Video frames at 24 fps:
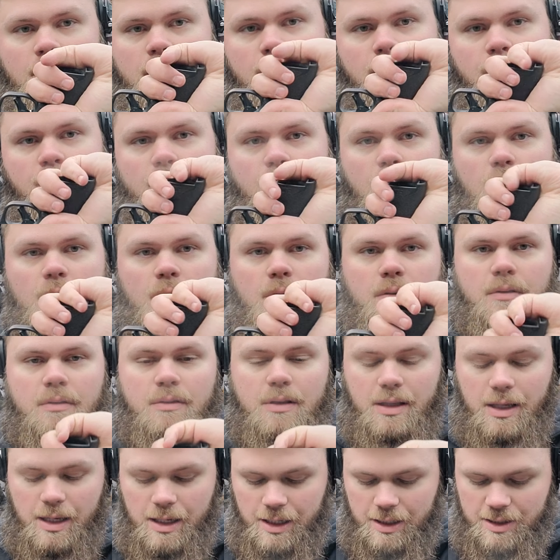for
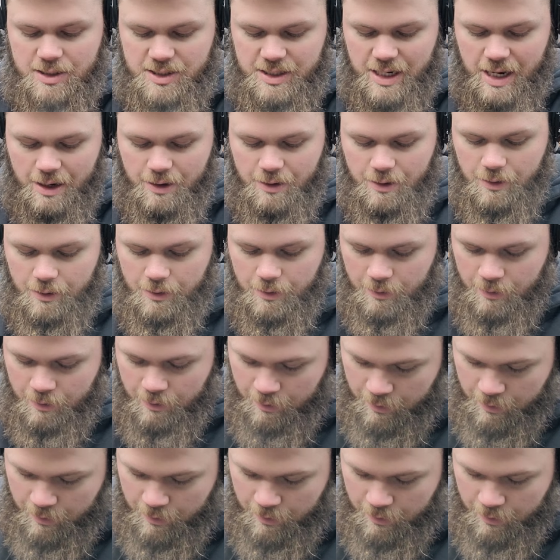the standard